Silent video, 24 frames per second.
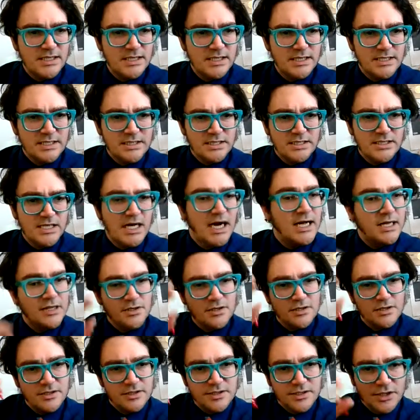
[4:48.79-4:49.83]
is
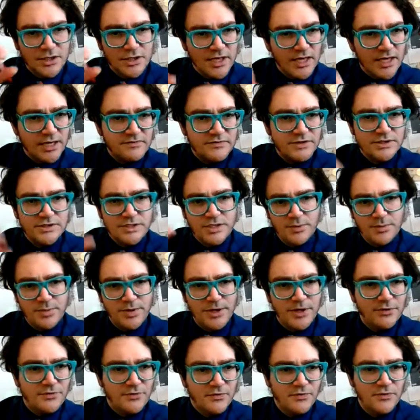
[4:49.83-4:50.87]
$1, and you kind of just
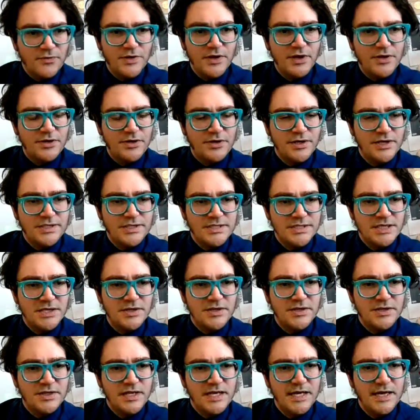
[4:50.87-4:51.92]
compare through there, you can see
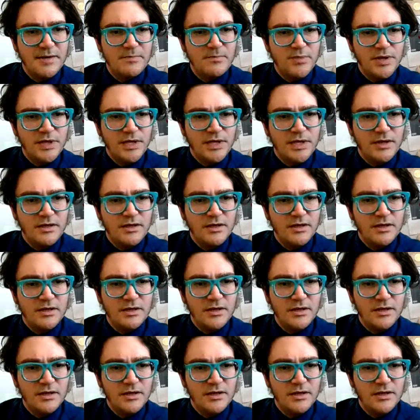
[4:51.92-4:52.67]
that the MP